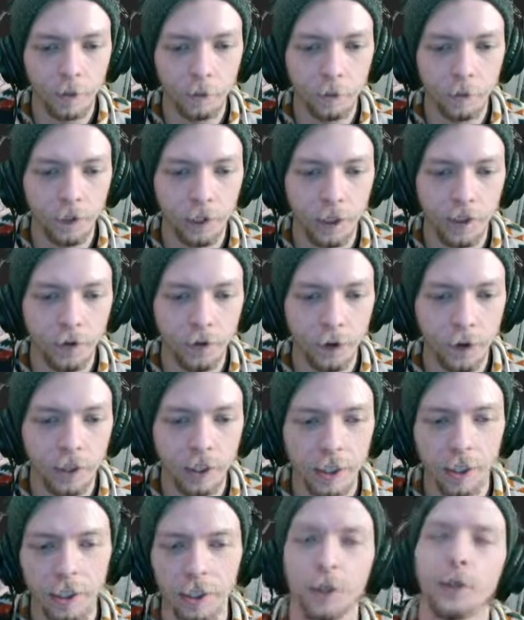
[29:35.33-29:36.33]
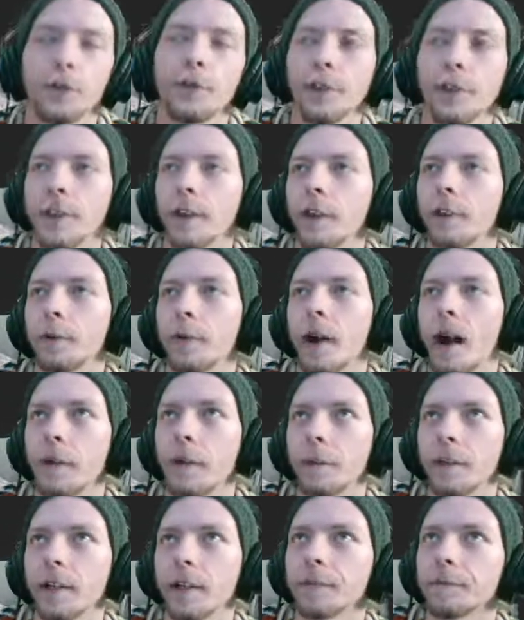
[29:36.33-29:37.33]
But as far as like UV
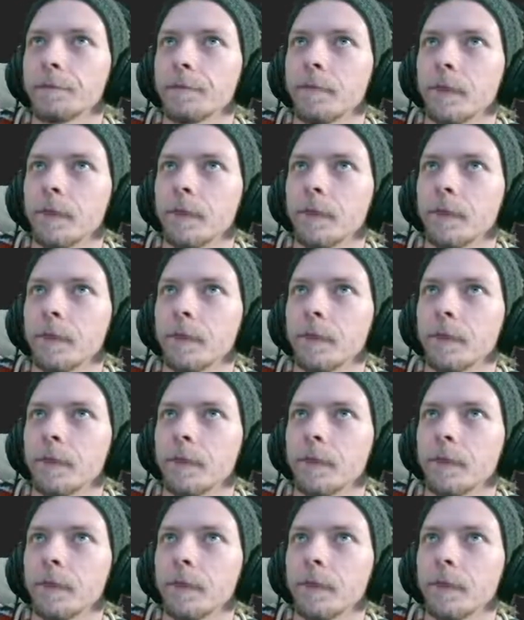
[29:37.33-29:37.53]
unwrapping,